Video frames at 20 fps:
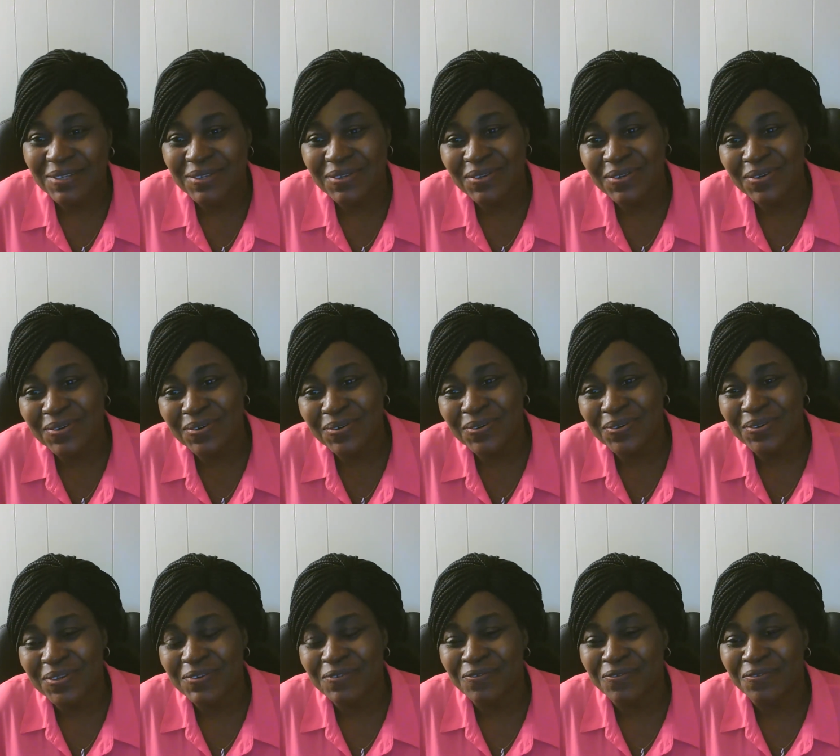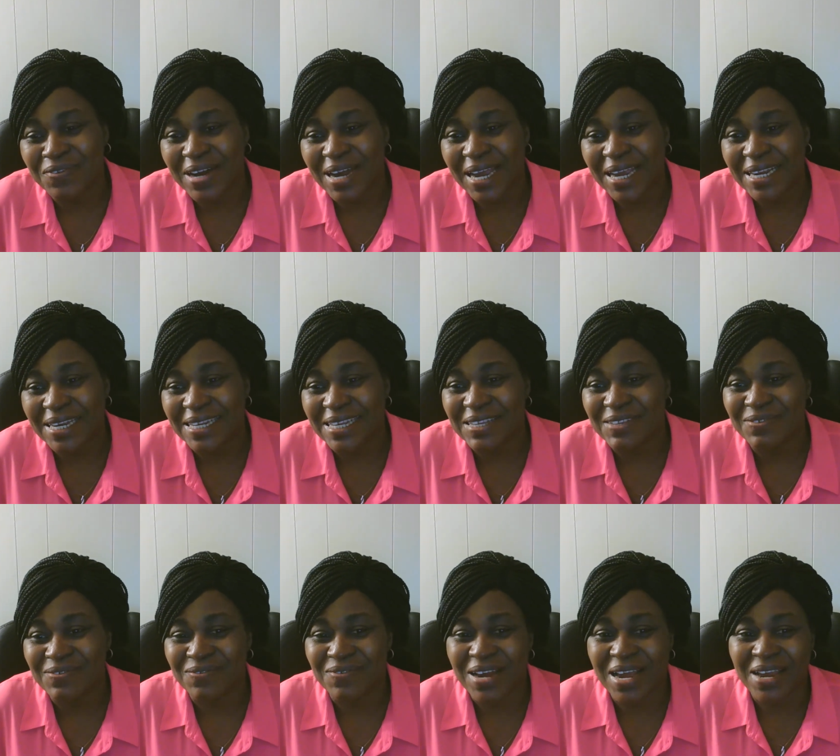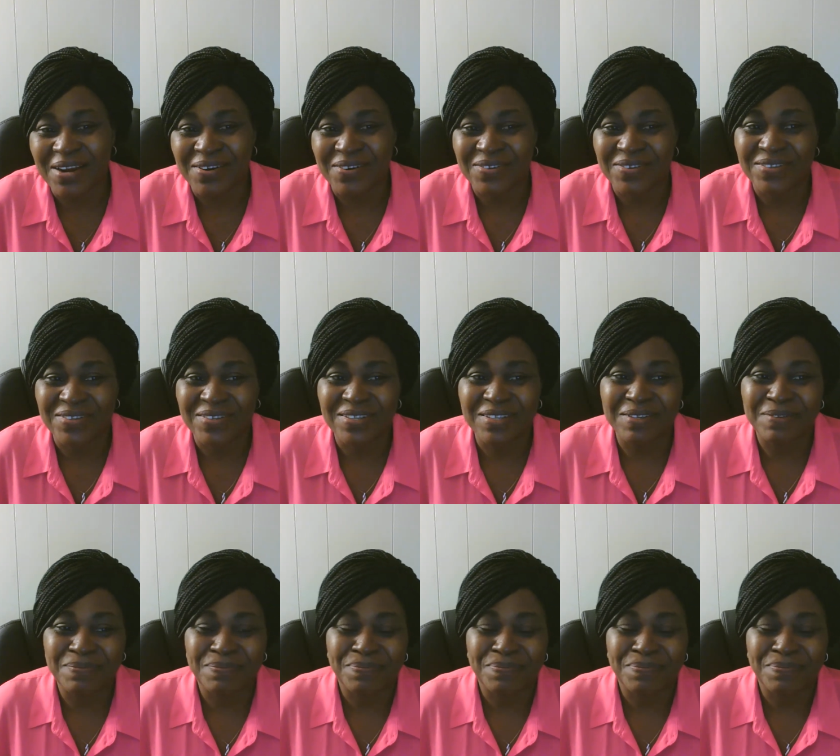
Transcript: to fight this virus.